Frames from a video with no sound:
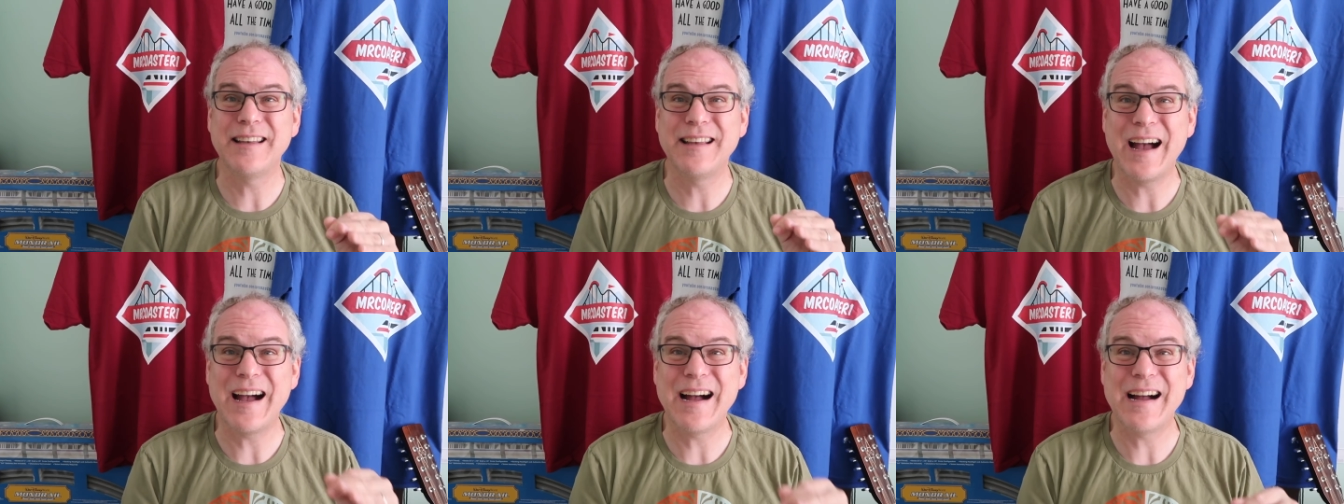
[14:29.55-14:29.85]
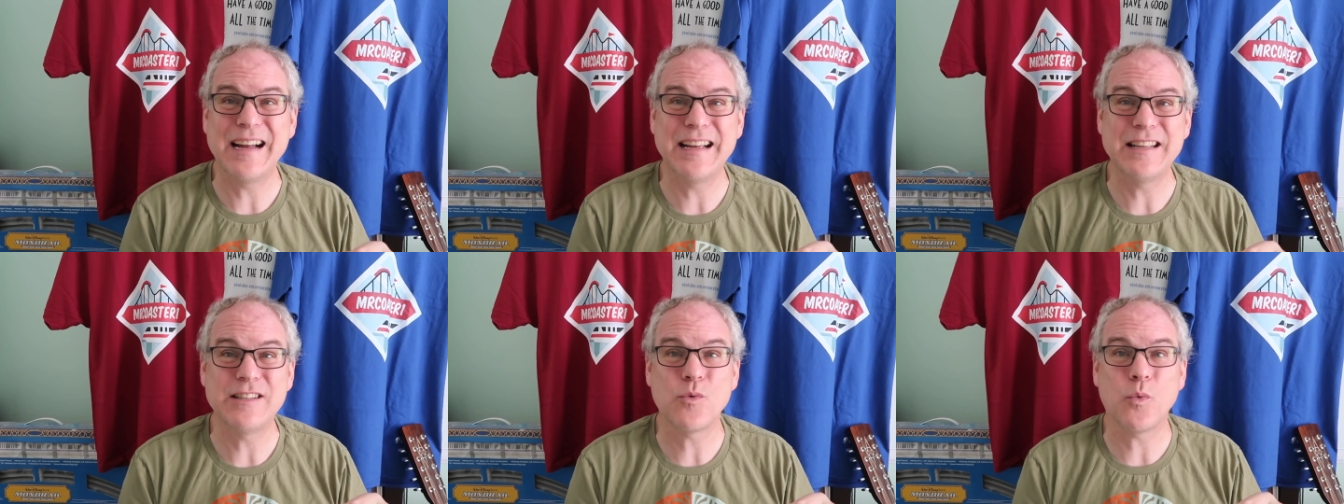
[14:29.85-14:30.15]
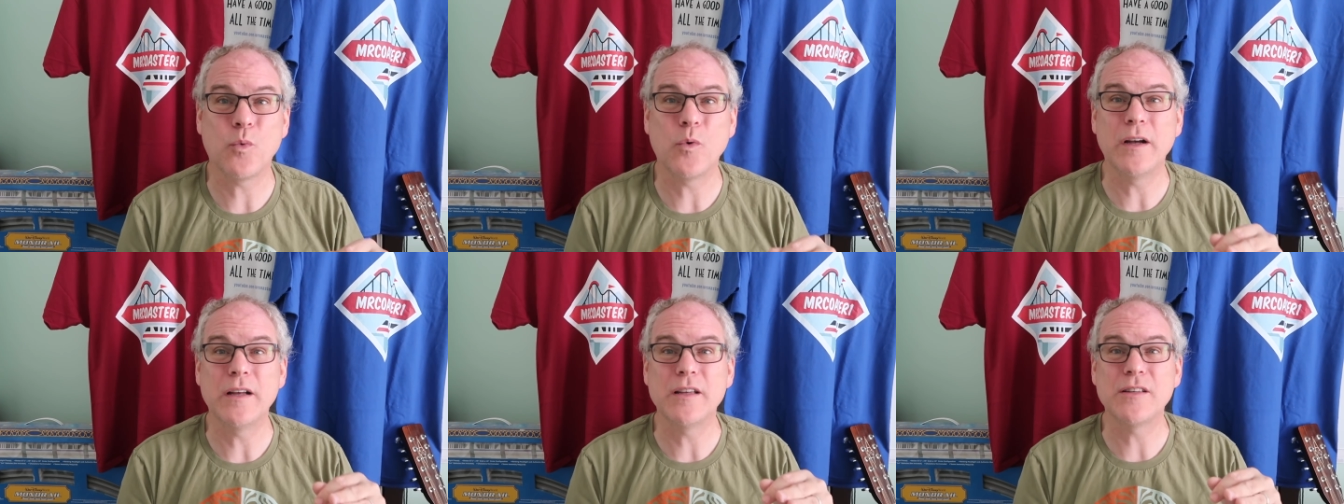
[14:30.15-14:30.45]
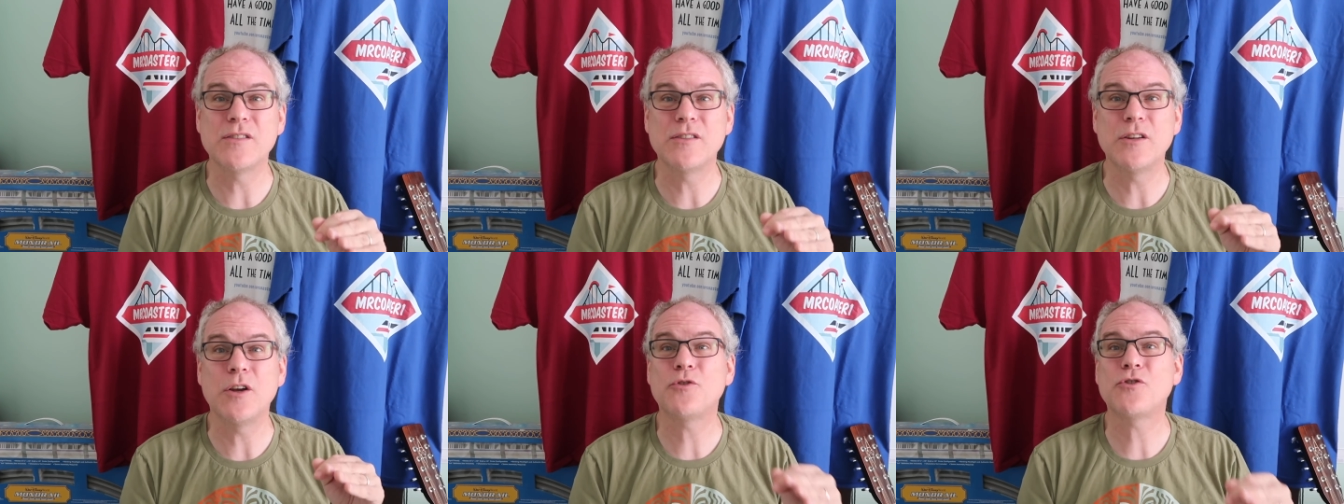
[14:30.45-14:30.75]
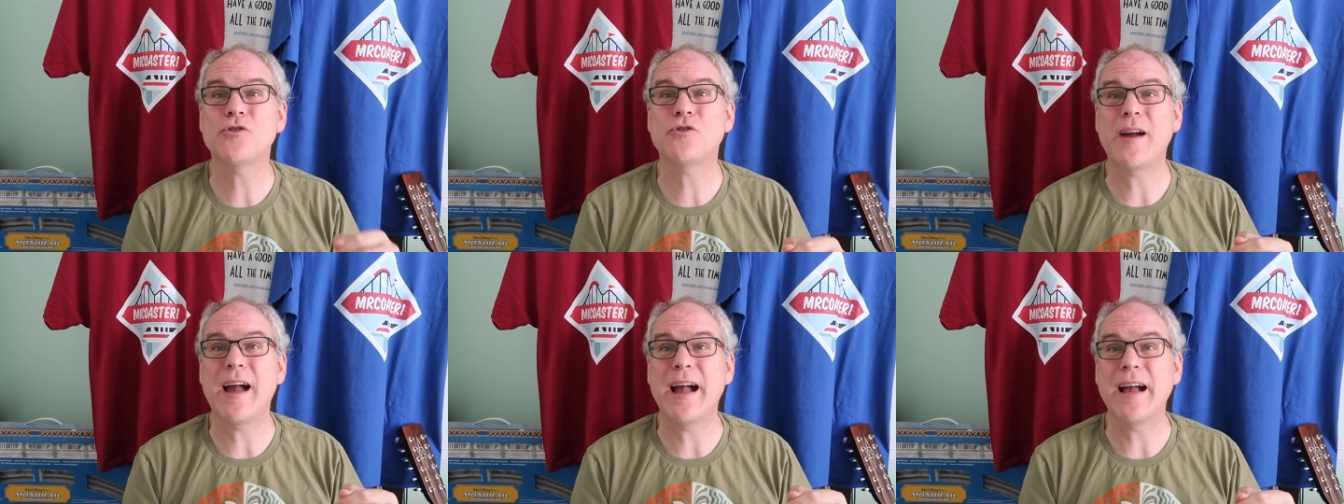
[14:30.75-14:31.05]
guides was no
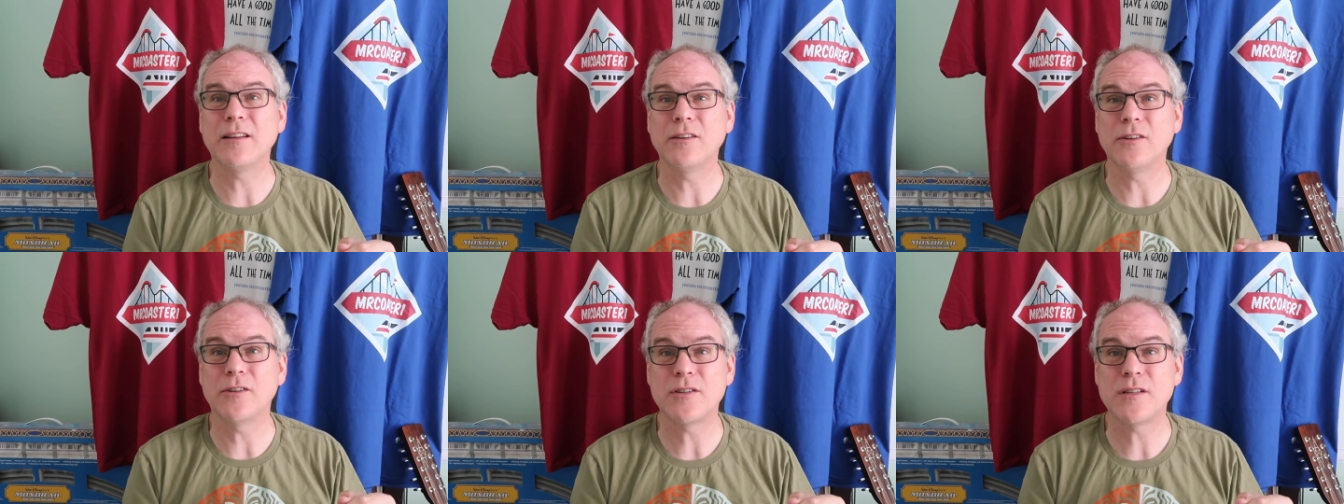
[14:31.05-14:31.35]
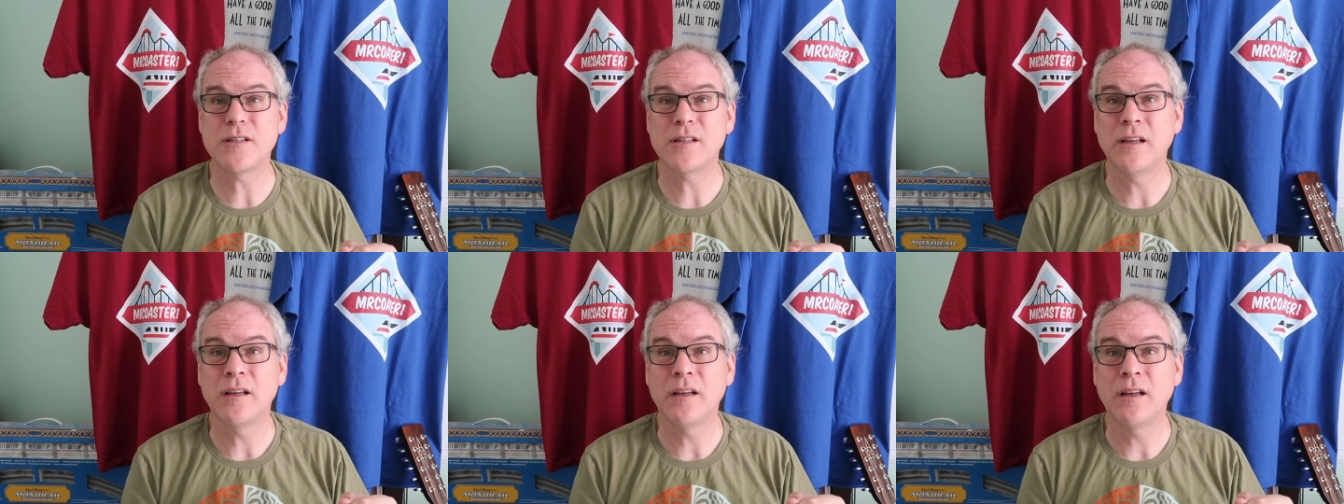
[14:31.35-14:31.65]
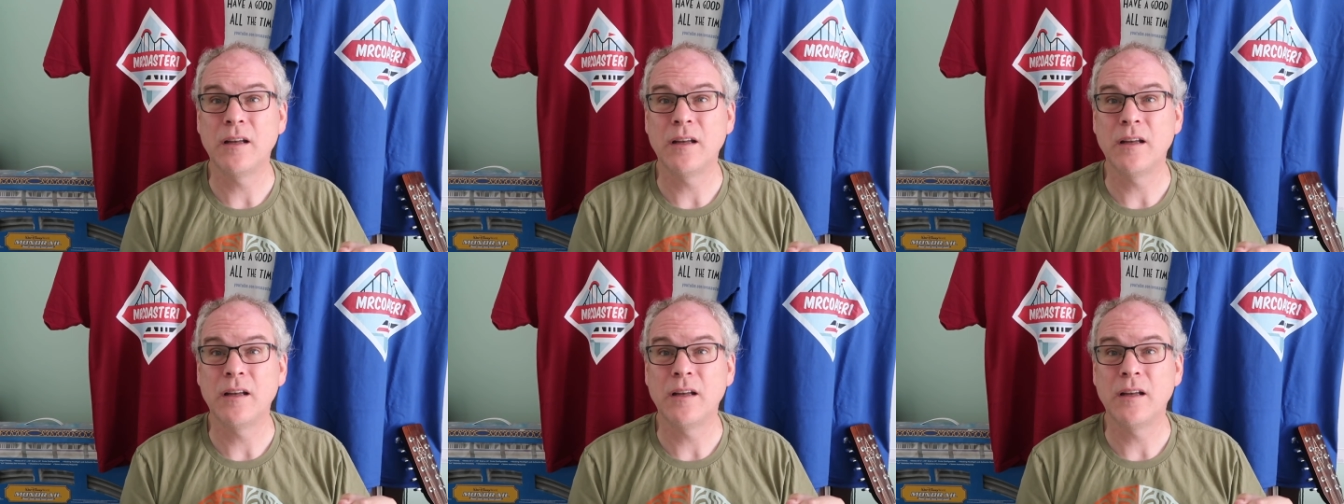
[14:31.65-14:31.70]
stragglers.